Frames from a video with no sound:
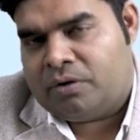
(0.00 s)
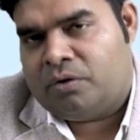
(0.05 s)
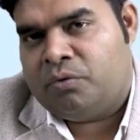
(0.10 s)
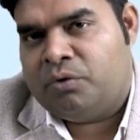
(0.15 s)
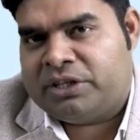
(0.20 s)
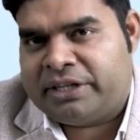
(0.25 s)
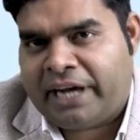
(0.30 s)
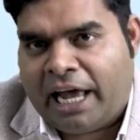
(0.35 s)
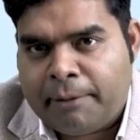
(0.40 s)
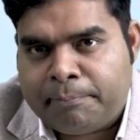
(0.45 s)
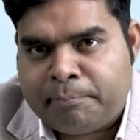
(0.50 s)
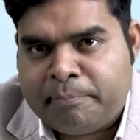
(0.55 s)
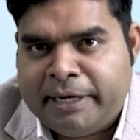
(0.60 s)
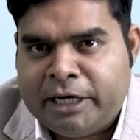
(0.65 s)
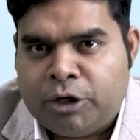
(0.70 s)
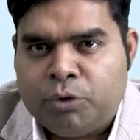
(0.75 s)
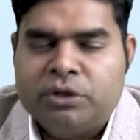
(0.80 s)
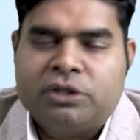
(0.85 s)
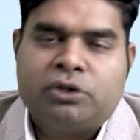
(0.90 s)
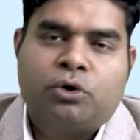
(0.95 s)
which helped
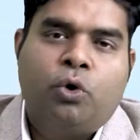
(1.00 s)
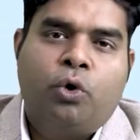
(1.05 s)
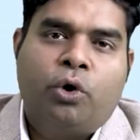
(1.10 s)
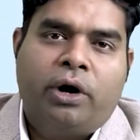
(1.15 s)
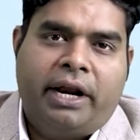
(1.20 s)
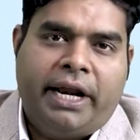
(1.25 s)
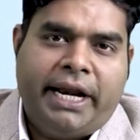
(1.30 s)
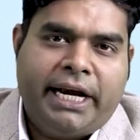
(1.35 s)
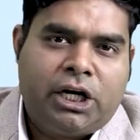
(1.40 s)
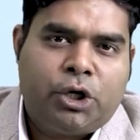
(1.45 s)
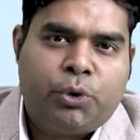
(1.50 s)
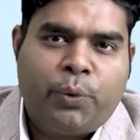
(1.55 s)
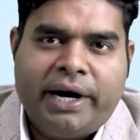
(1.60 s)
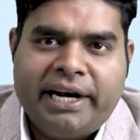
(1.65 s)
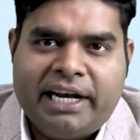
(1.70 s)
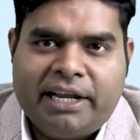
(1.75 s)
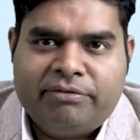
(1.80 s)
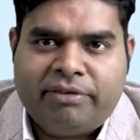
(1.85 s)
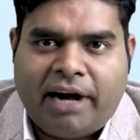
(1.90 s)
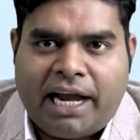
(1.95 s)
me to score
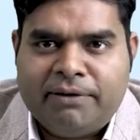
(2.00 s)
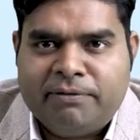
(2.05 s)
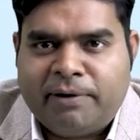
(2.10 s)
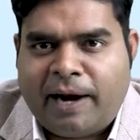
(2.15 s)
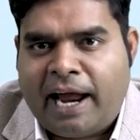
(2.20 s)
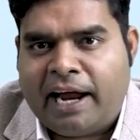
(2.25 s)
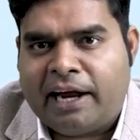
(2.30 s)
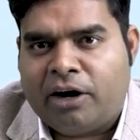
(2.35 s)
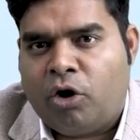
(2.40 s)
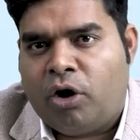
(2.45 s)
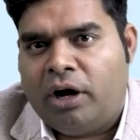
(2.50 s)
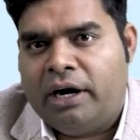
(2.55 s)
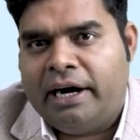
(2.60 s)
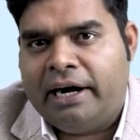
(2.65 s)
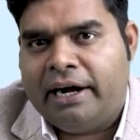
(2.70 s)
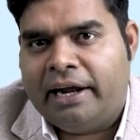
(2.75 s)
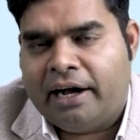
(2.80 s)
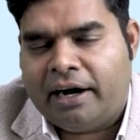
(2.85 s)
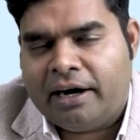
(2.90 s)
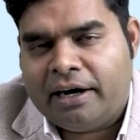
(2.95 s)
825 rank All
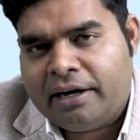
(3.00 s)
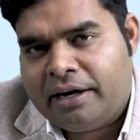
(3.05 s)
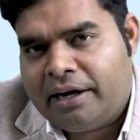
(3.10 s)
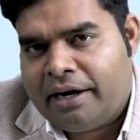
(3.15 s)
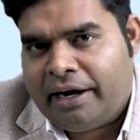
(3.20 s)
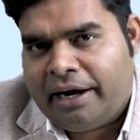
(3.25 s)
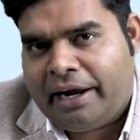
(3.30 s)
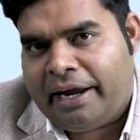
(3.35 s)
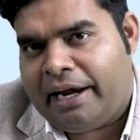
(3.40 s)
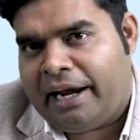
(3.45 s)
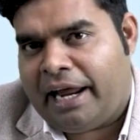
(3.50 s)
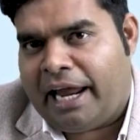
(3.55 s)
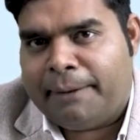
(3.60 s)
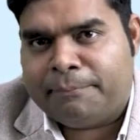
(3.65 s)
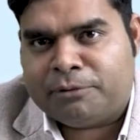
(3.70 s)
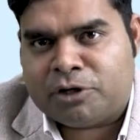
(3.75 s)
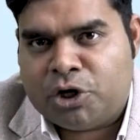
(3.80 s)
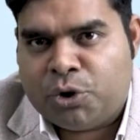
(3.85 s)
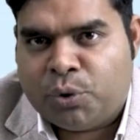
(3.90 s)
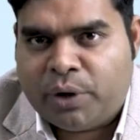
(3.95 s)
India in
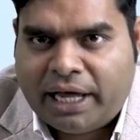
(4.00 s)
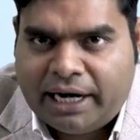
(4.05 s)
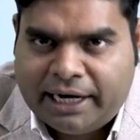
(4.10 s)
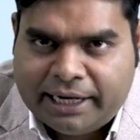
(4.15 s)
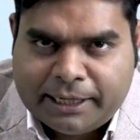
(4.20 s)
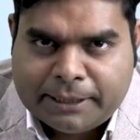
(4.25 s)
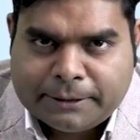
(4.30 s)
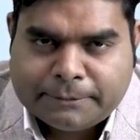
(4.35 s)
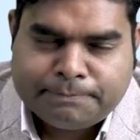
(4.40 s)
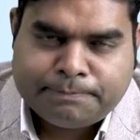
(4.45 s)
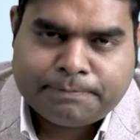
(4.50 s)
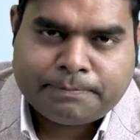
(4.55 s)
AIIMS New Delhi.